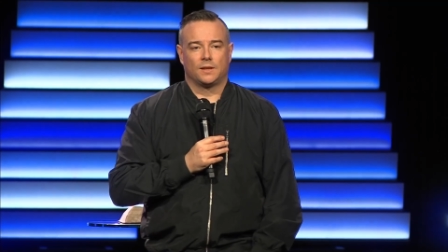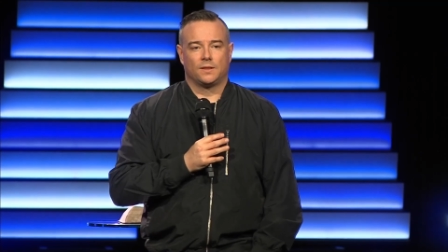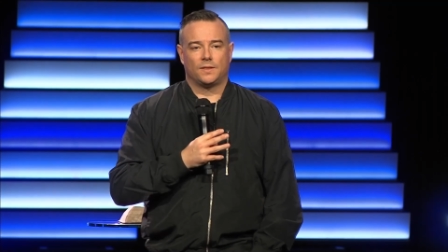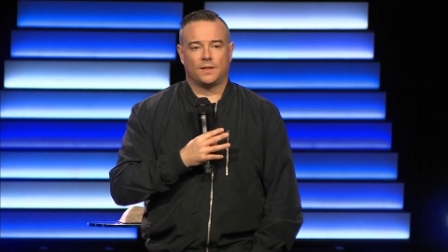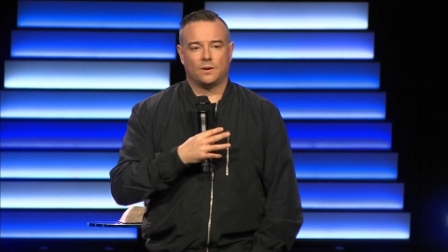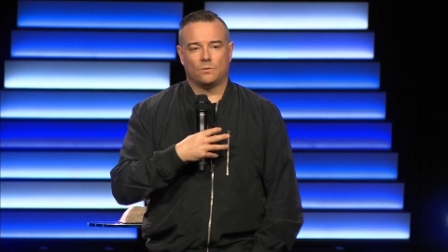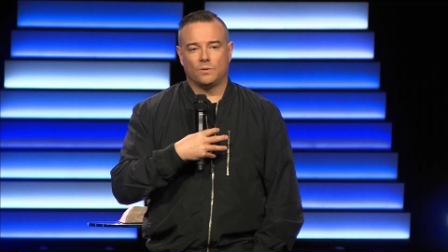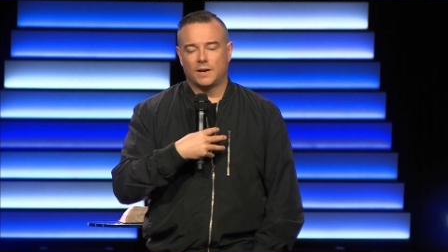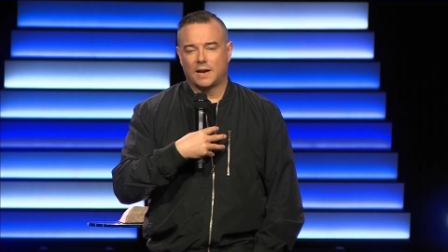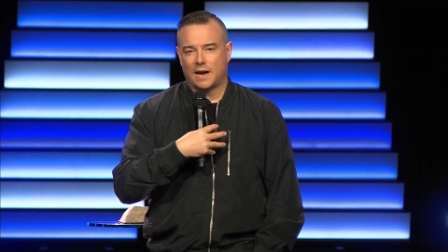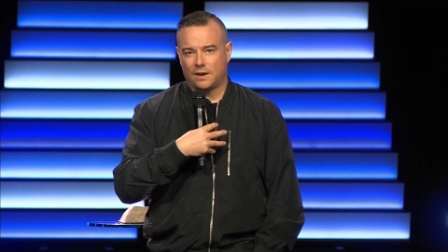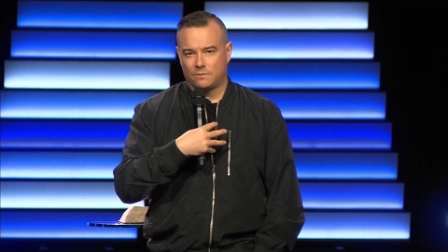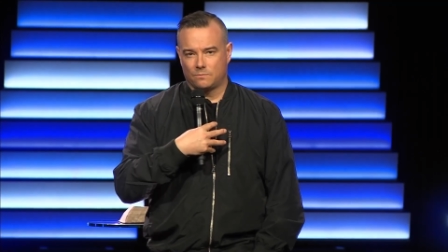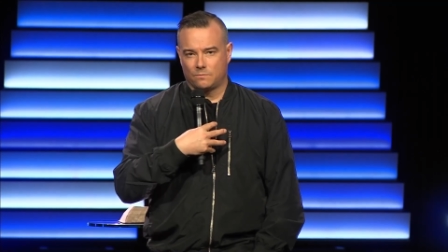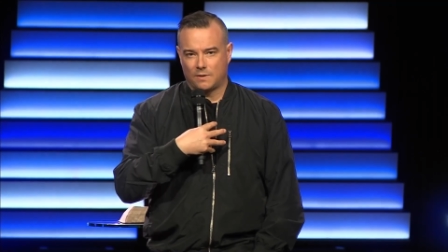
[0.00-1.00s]
that when I
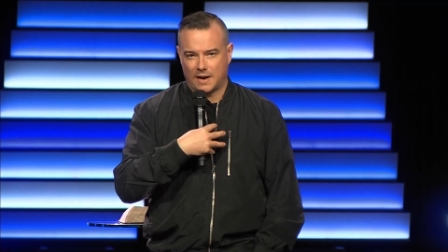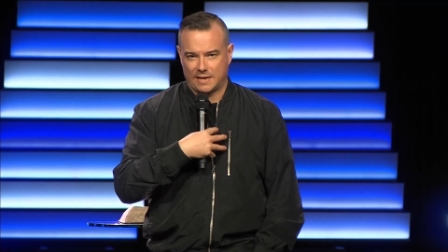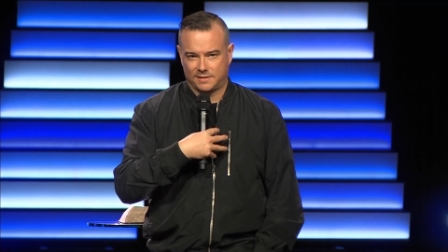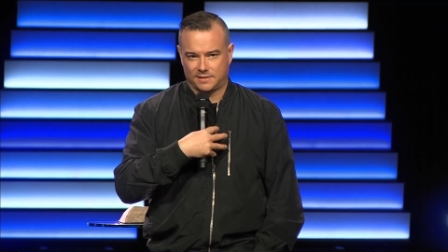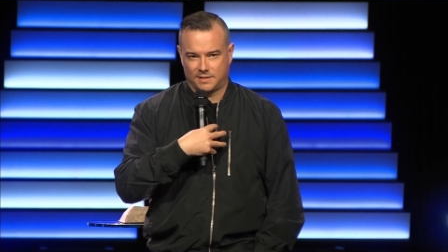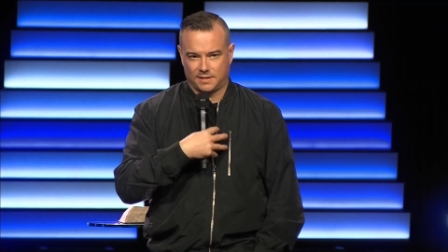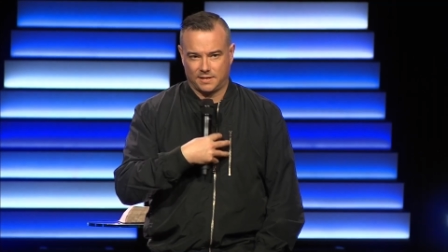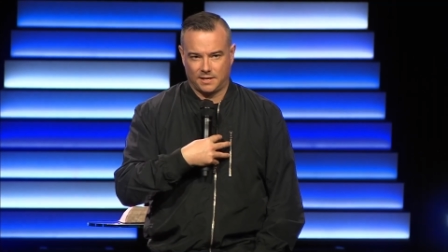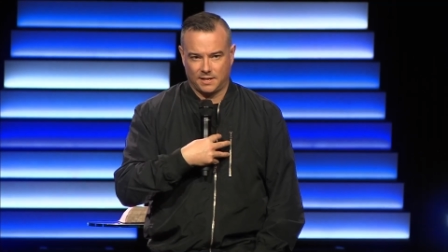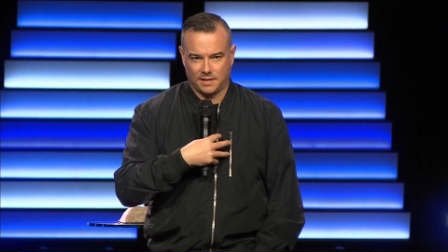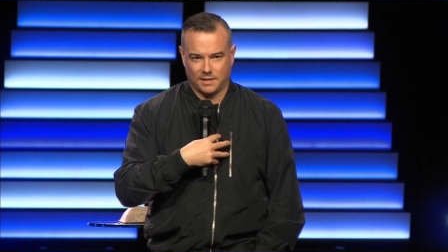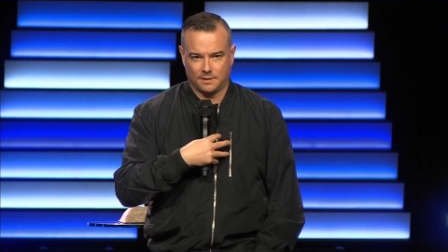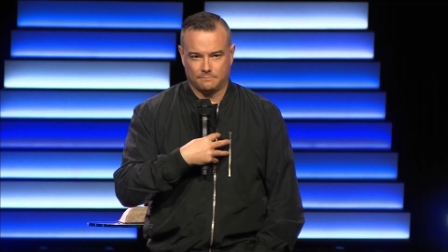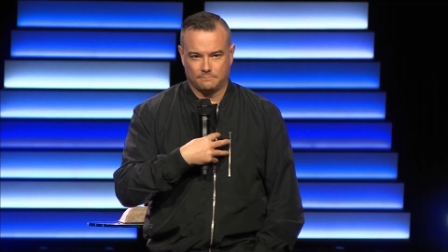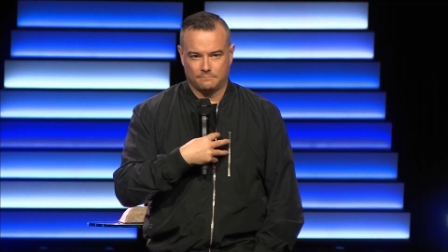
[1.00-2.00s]
rest in
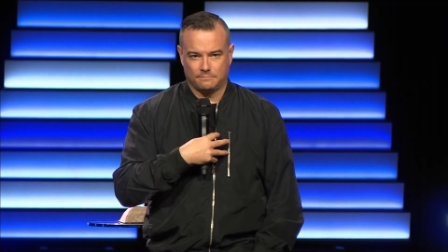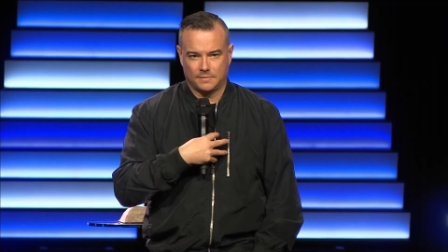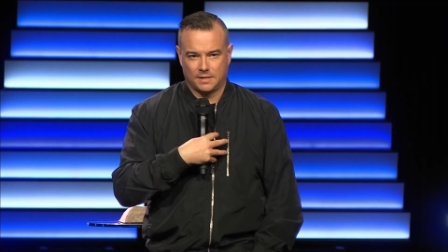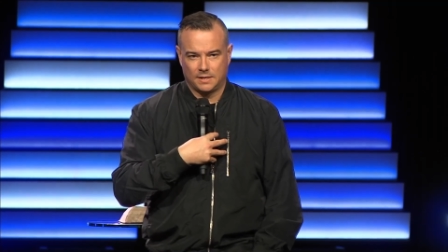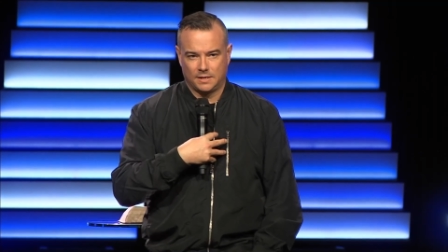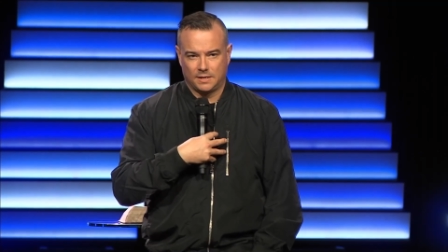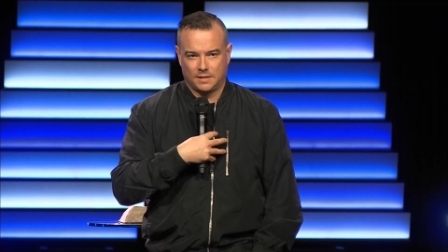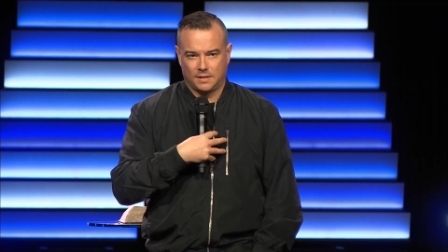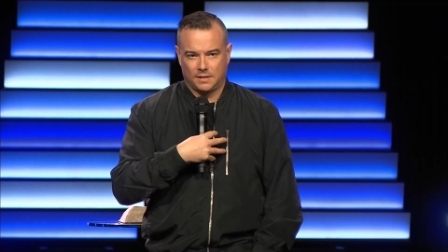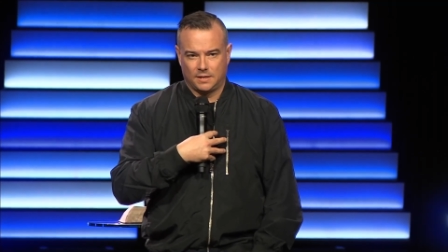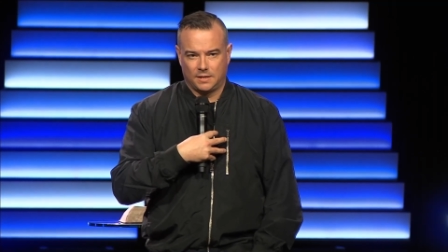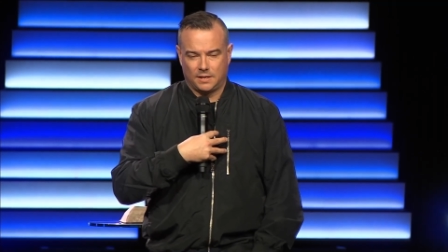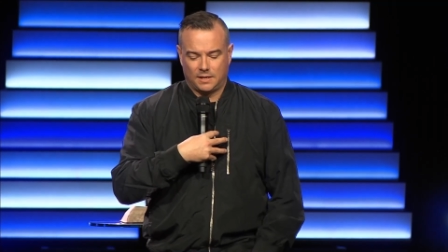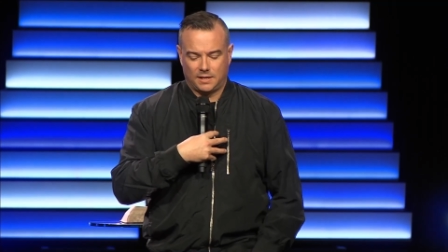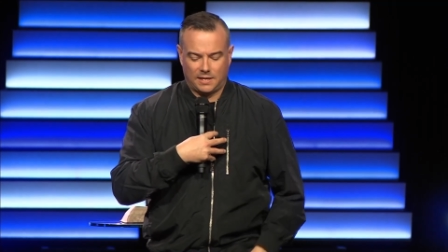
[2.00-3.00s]
Him,
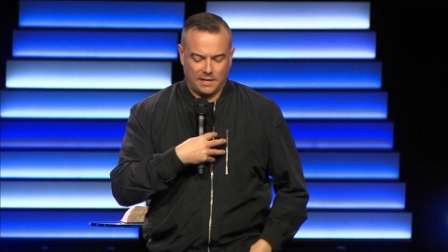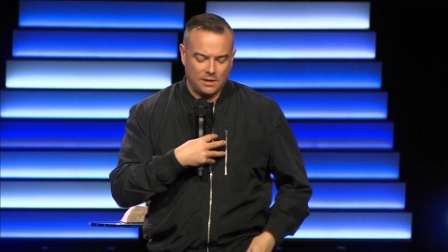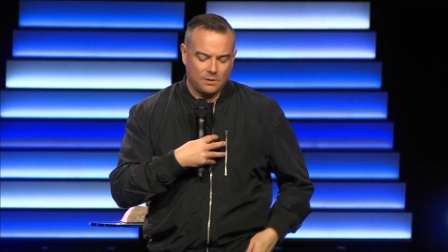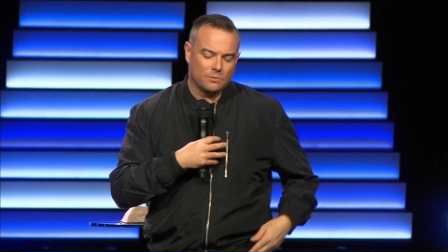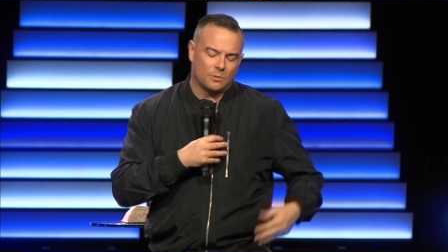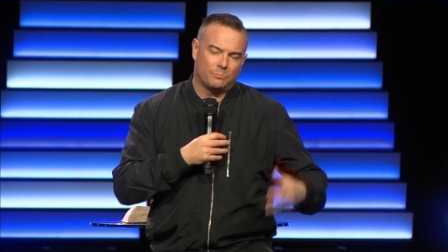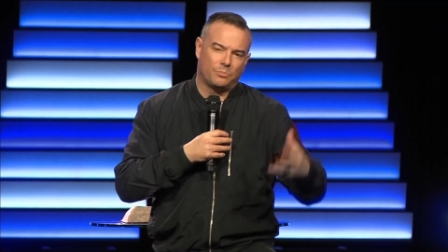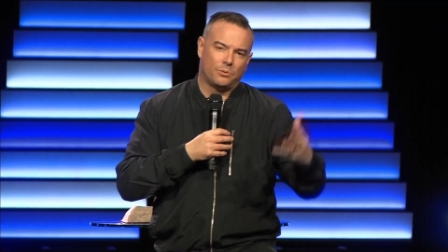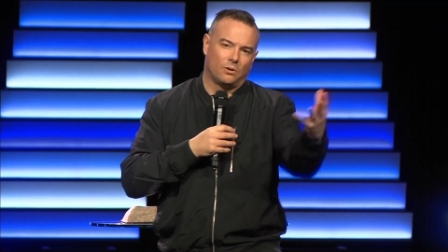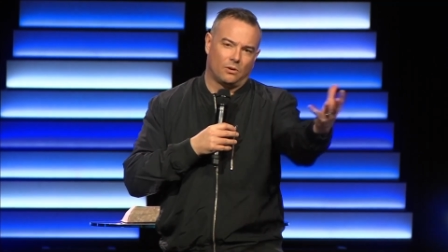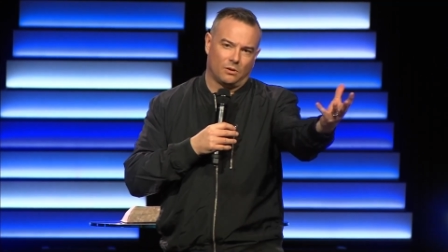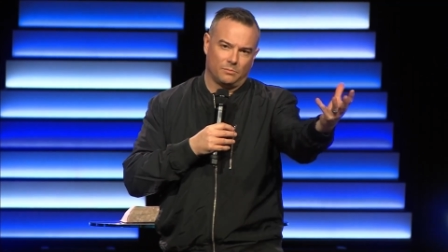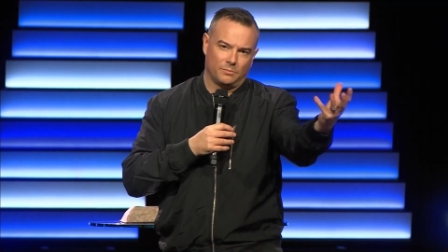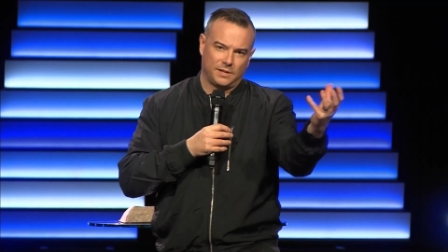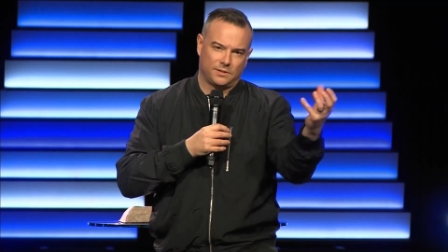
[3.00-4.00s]
He will
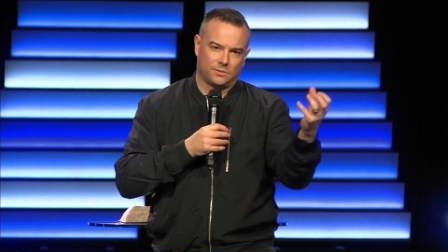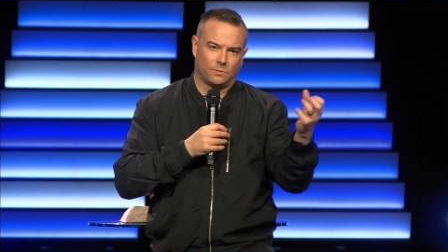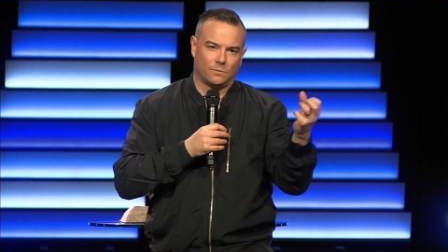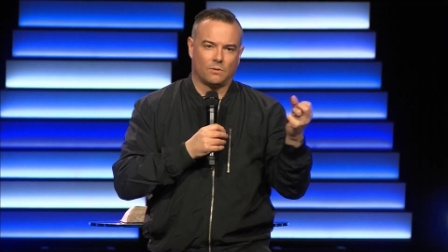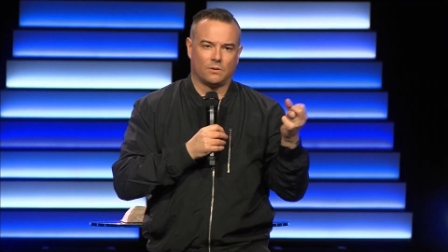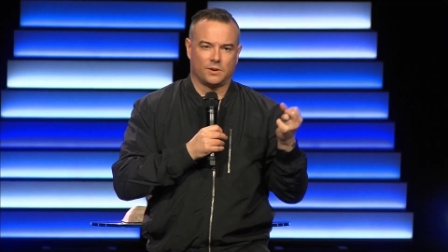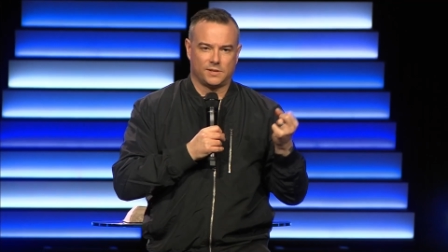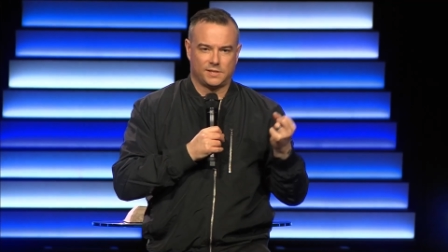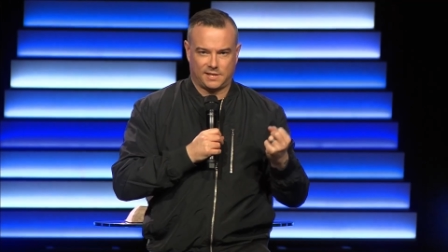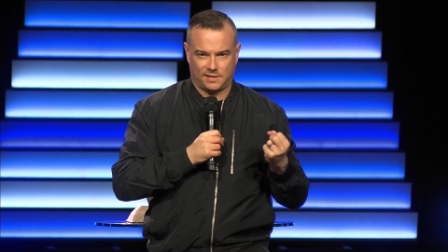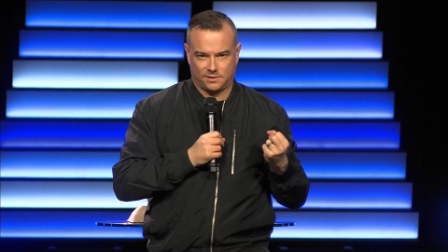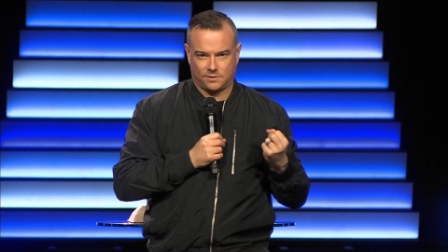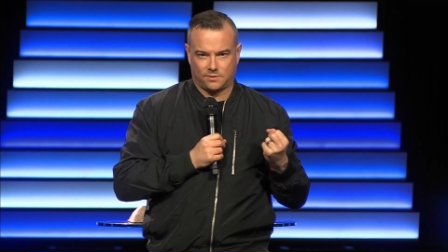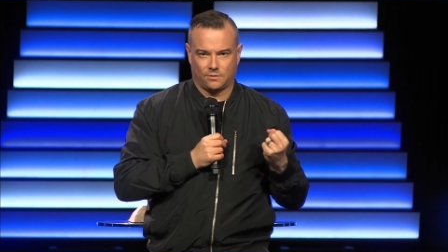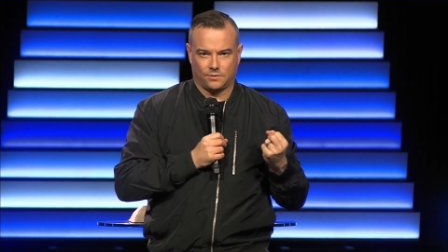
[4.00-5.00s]
pull me towards
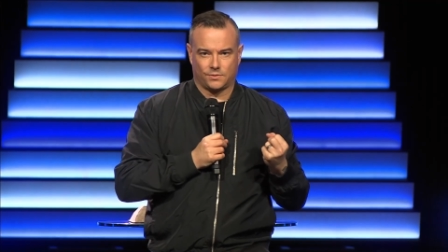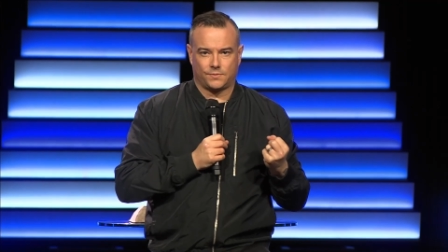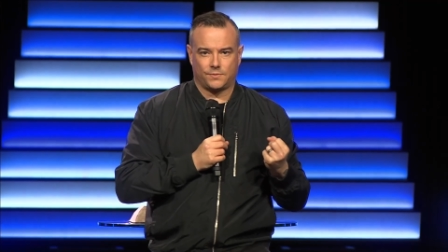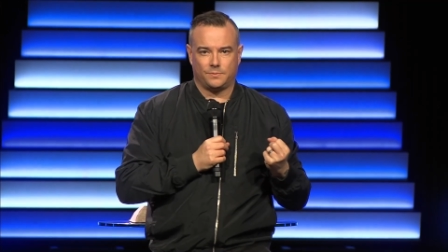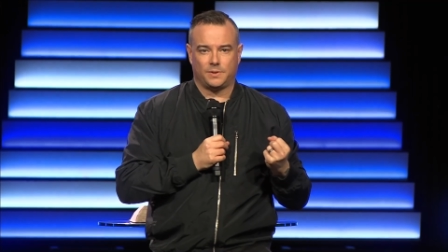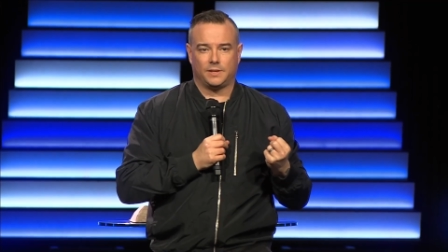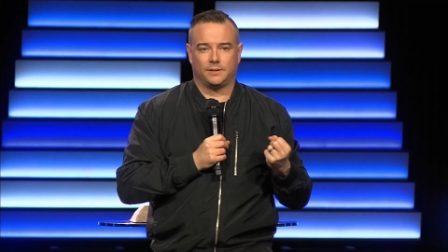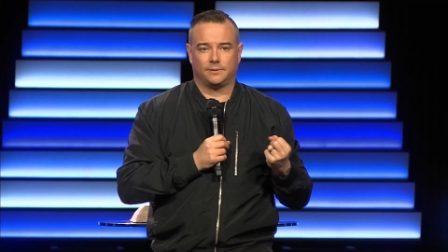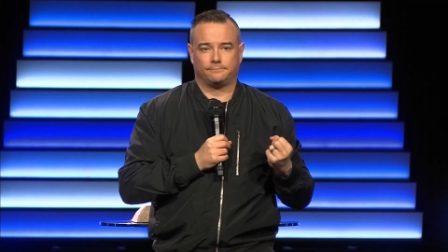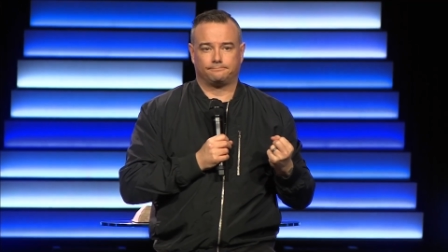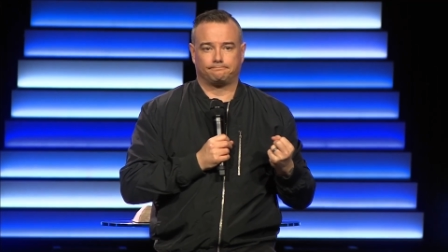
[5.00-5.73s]
His goals for me.